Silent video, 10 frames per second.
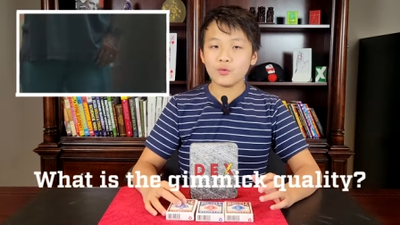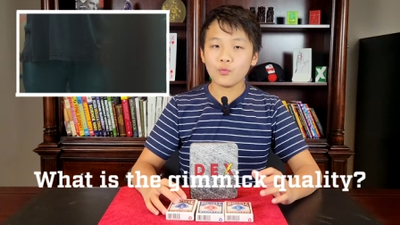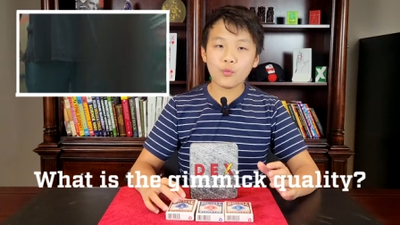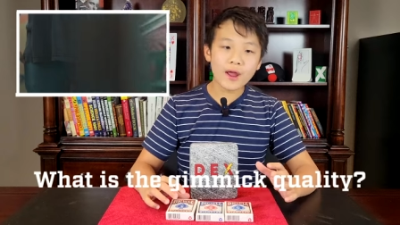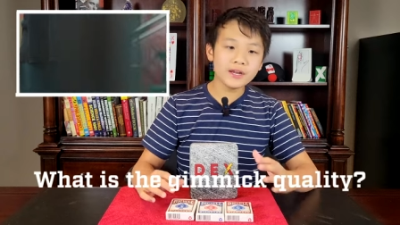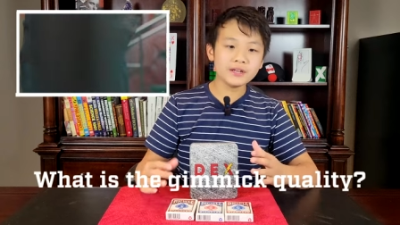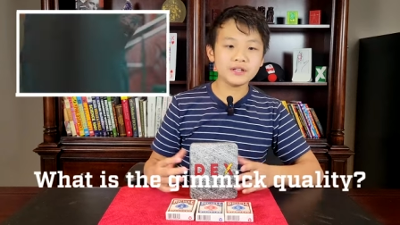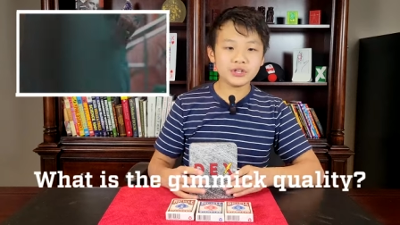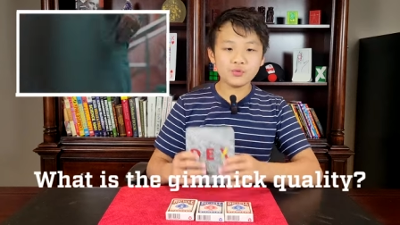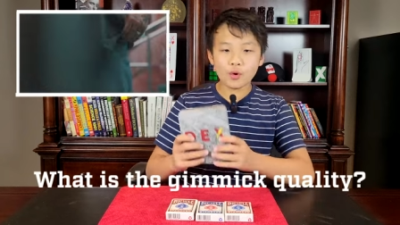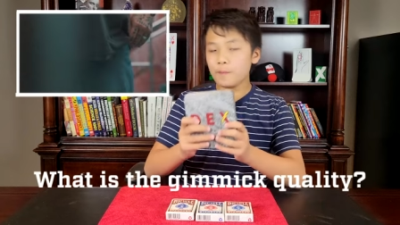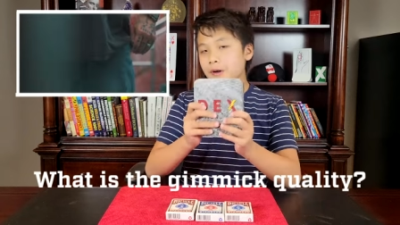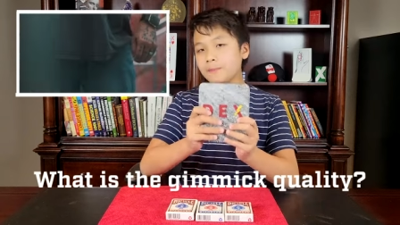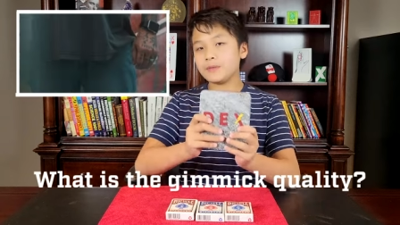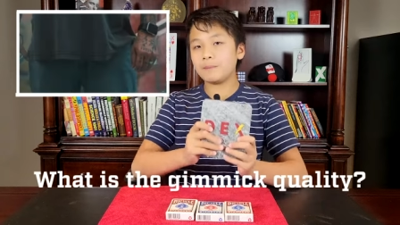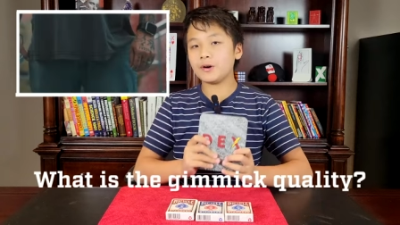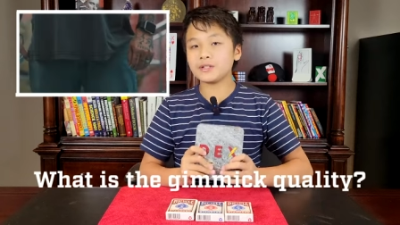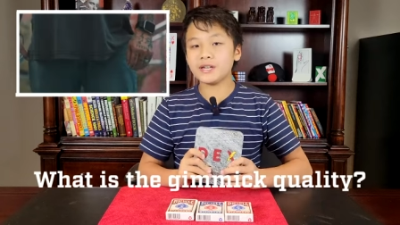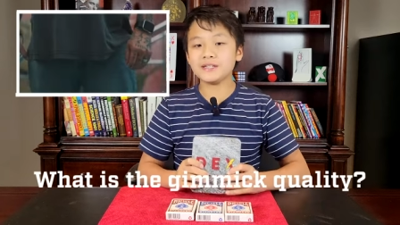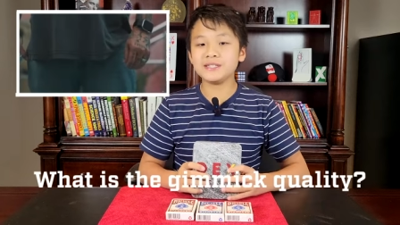When you open up the
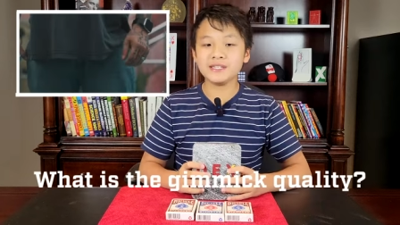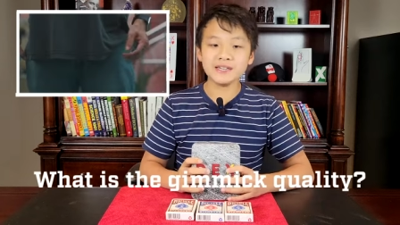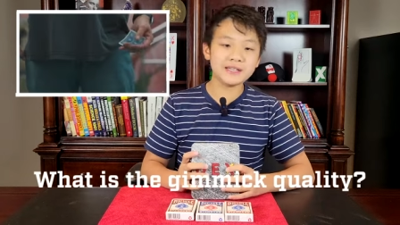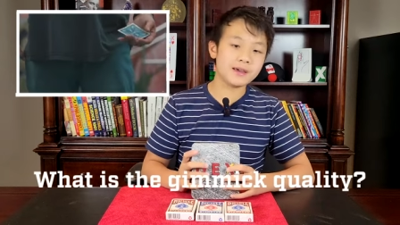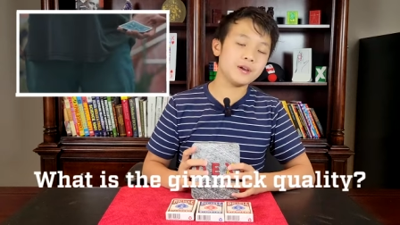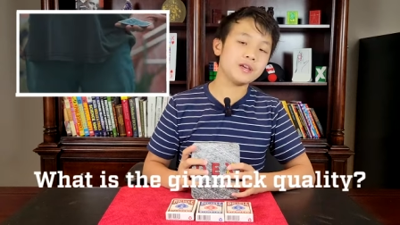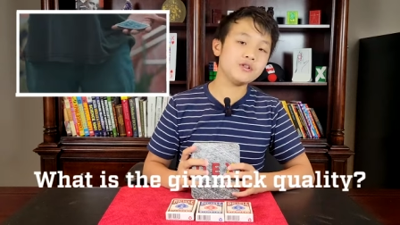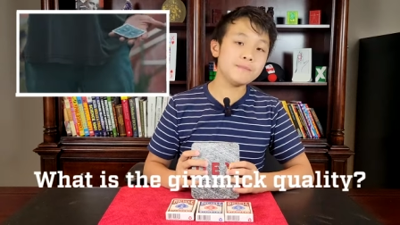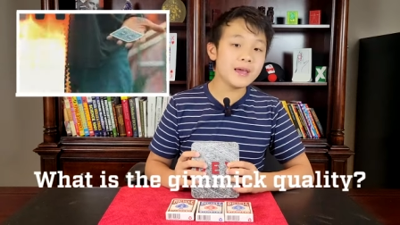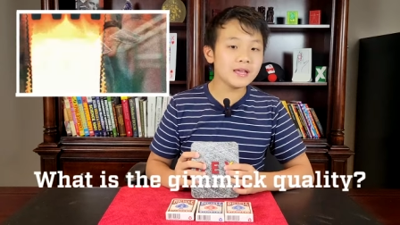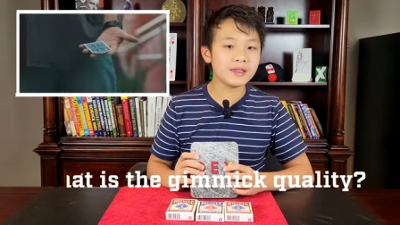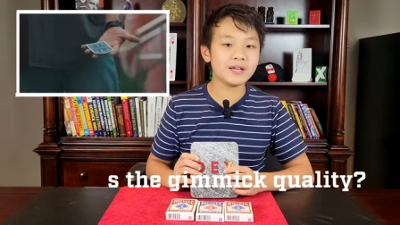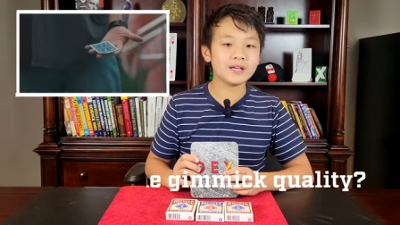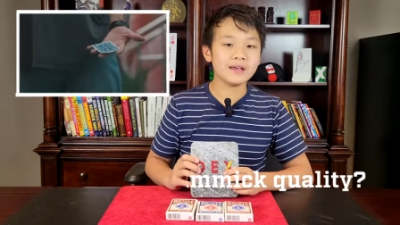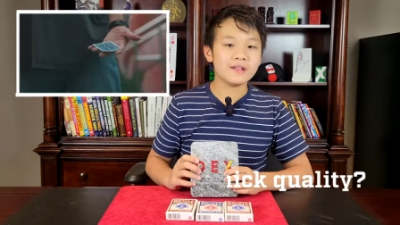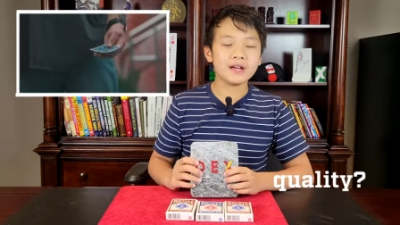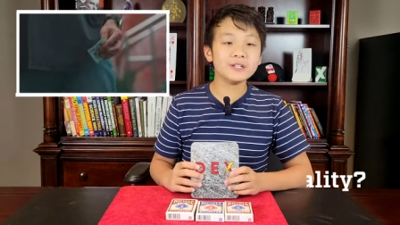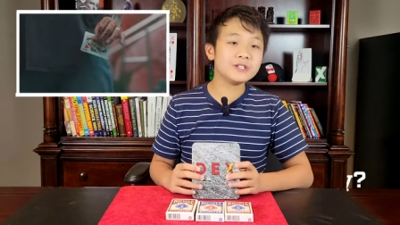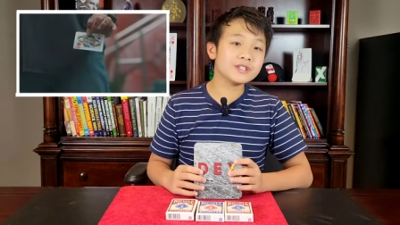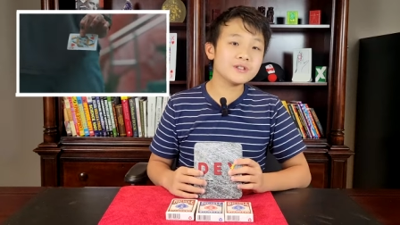box and see the gimmick, you may think
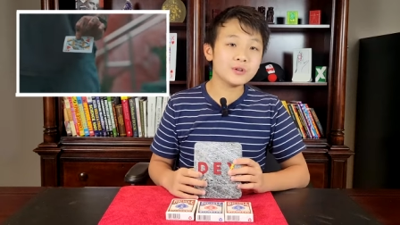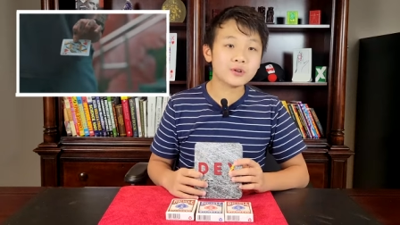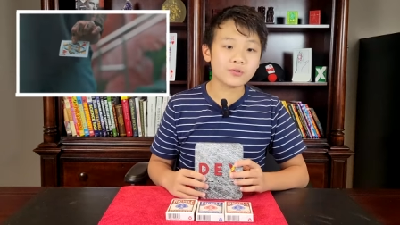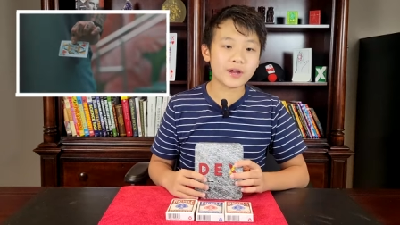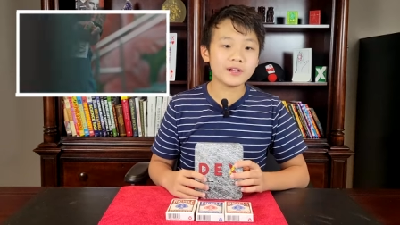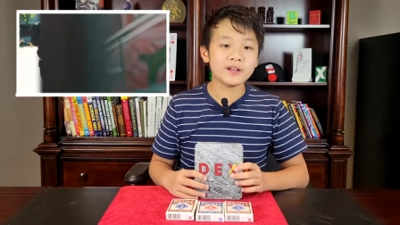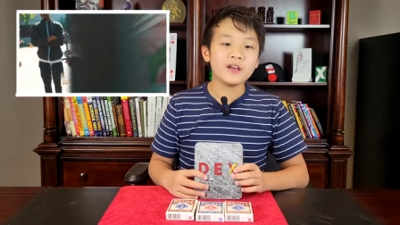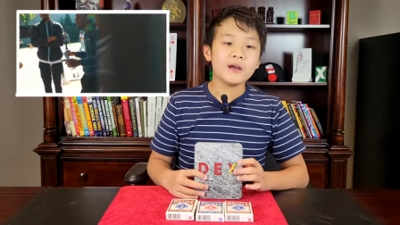that it doesn't look great.